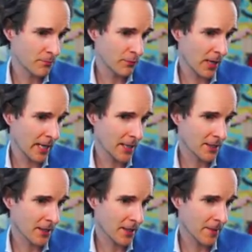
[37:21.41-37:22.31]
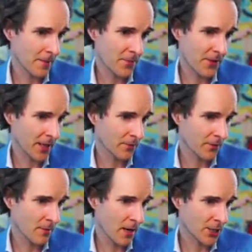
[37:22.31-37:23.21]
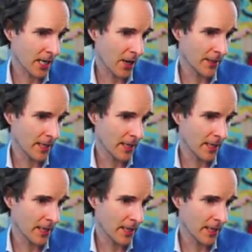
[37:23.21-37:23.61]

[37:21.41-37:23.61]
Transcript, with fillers: brilliant. Um, thank you very much, Darren.